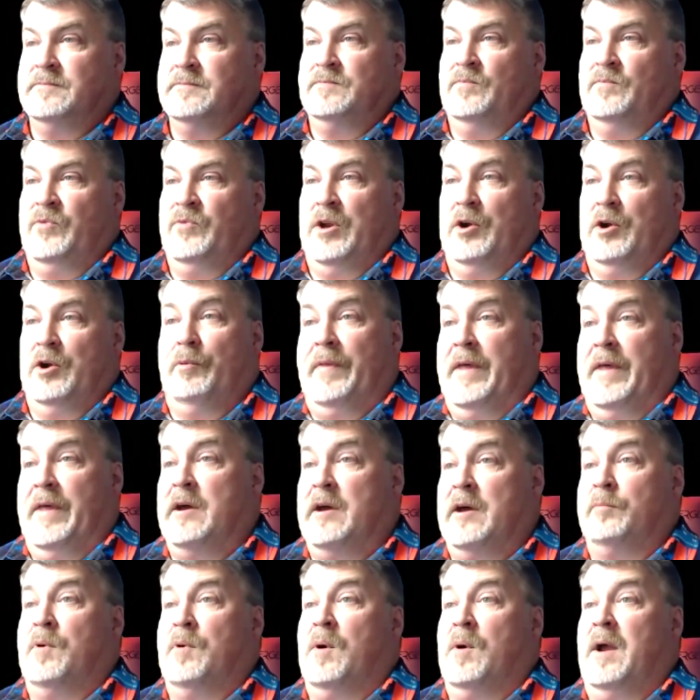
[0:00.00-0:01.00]
when they
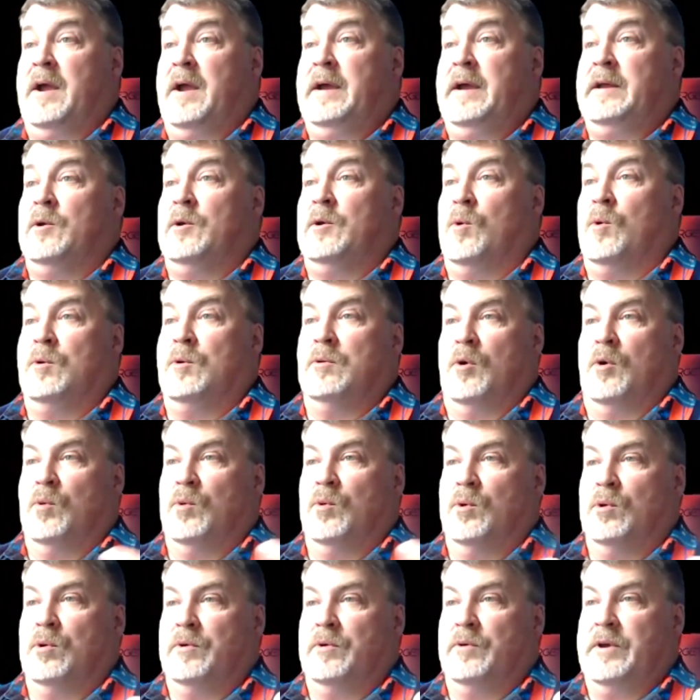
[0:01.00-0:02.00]
upgrade
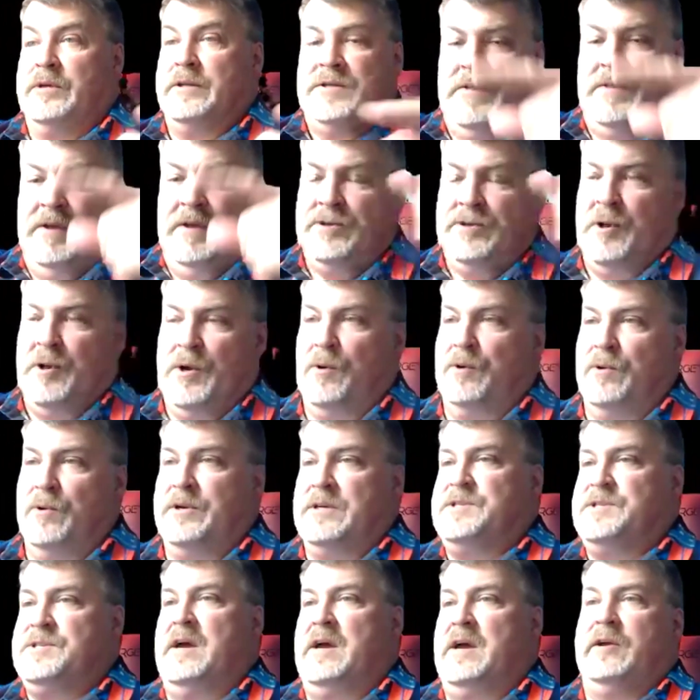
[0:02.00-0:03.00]
or it's their turn to
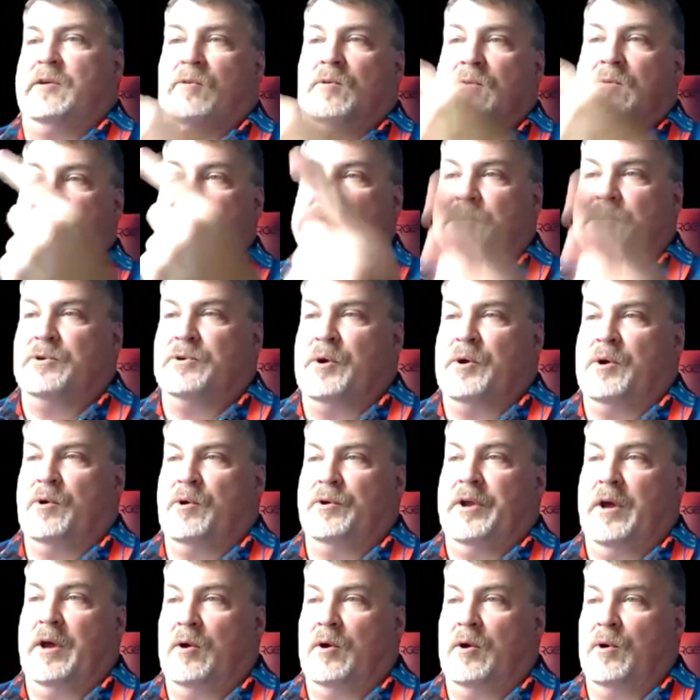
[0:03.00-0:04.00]
cycle, it's their turn
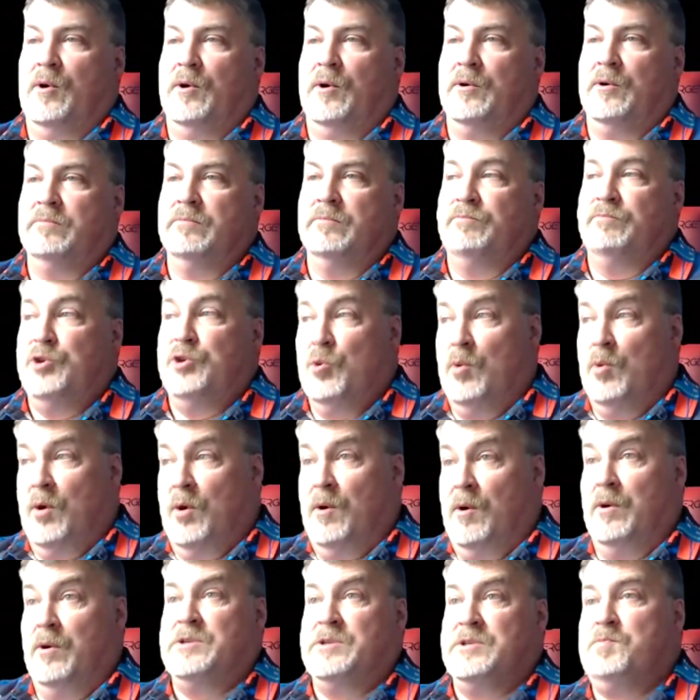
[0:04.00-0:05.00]
to earn, you
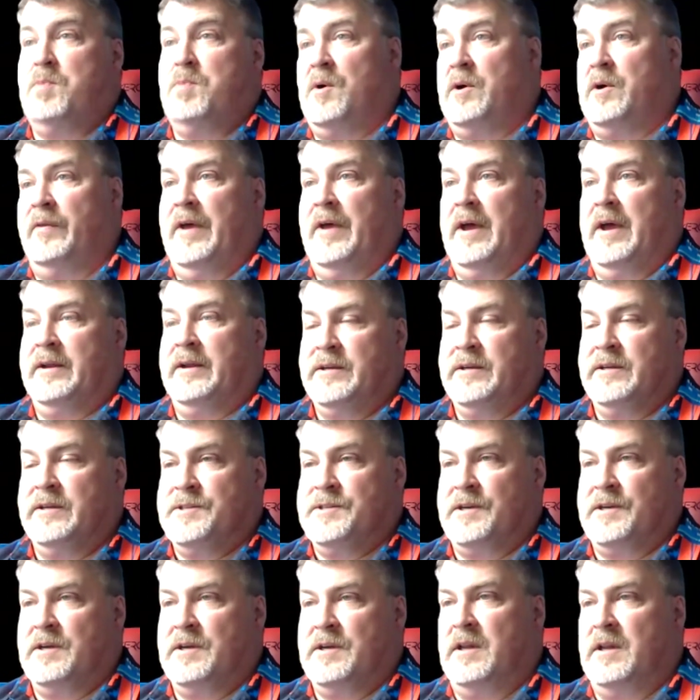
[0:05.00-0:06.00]
earn as part of that. It's a
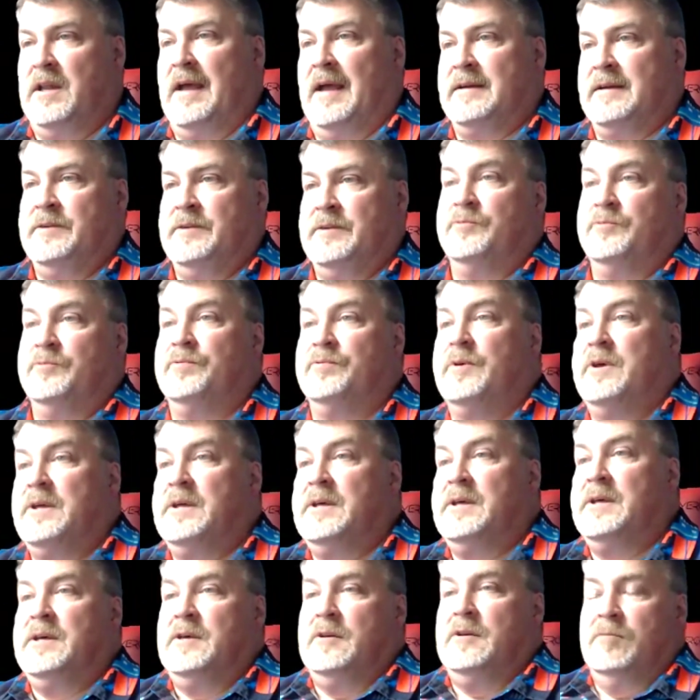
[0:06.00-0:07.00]
collective
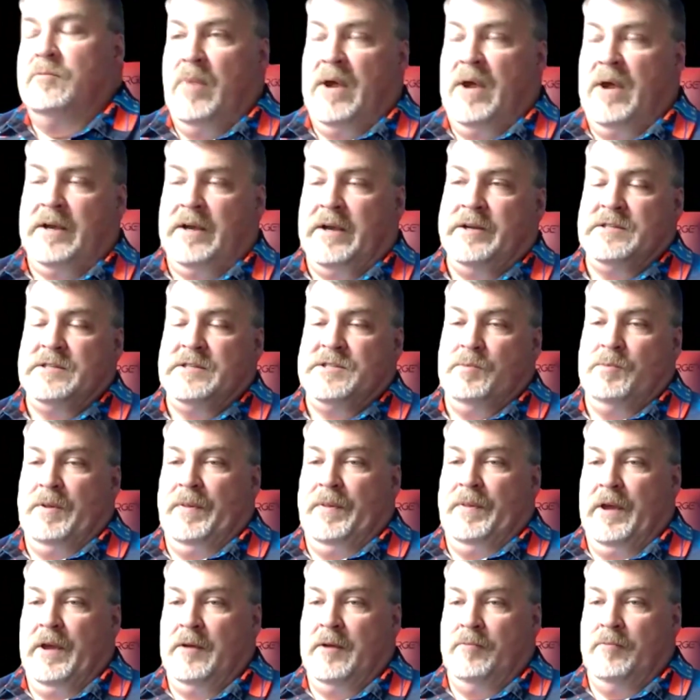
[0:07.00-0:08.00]
mechanism in
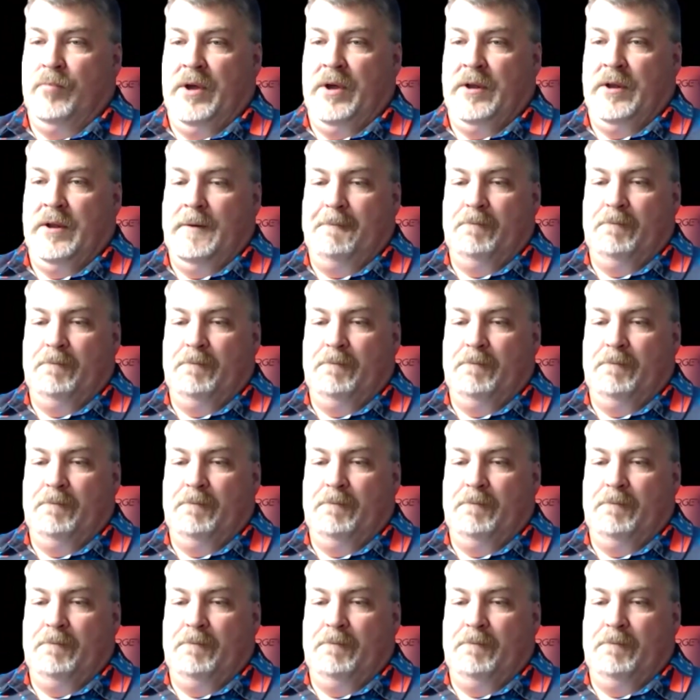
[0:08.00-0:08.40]
that. But,